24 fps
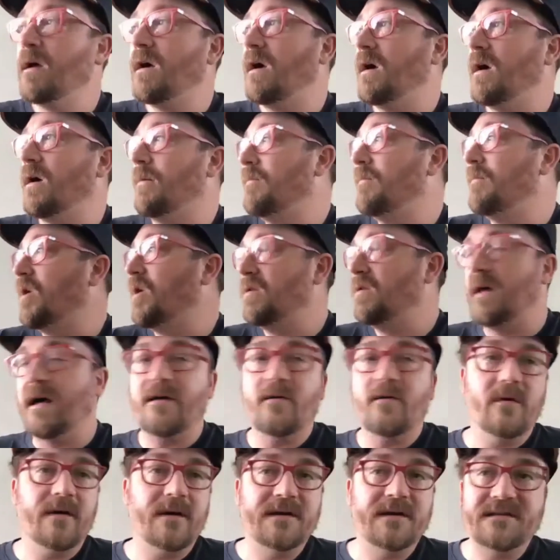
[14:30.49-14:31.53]
A lot
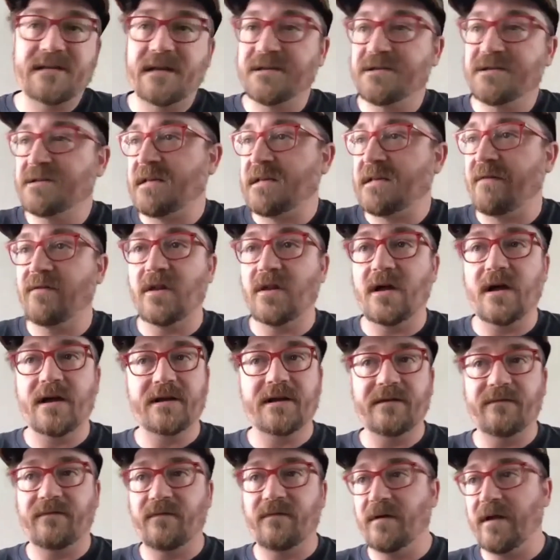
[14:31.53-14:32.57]
of organizations have a lot of
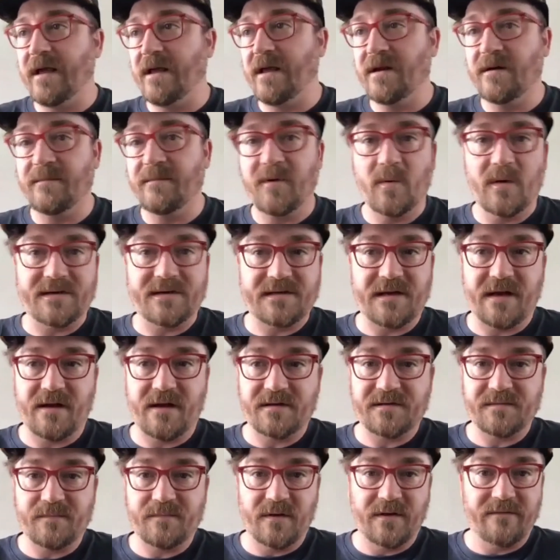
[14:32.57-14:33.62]
different AWS
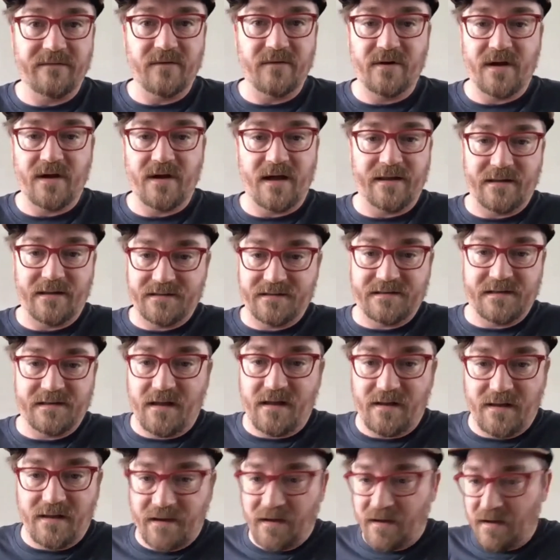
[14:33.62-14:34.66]
accounts, believe it or not. That's
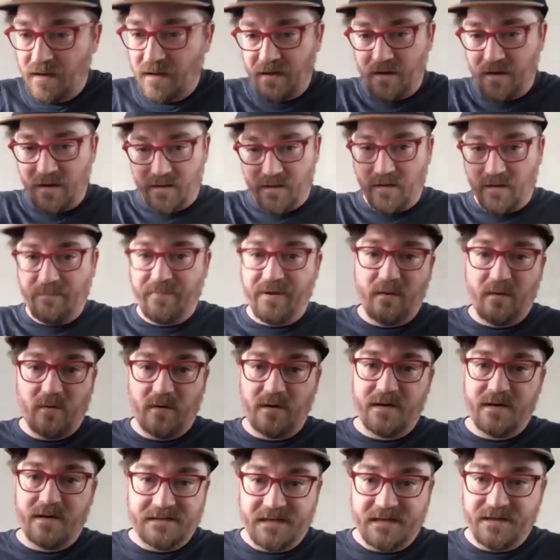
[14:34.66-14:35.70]
not like a big
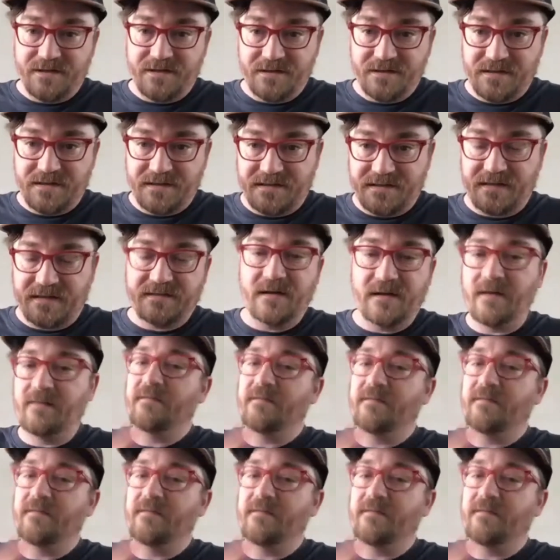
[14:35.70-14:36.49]
organization just has,